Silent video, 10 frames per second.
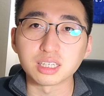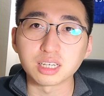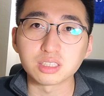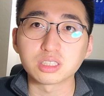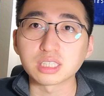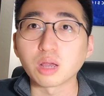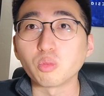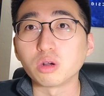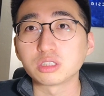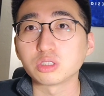understand
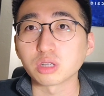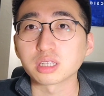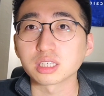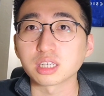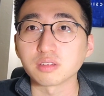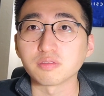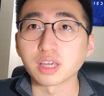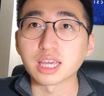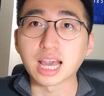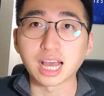what you're trying to
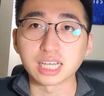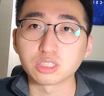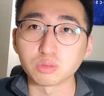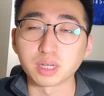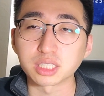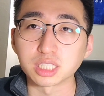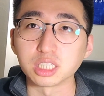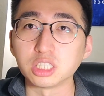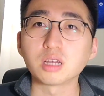convey as your message.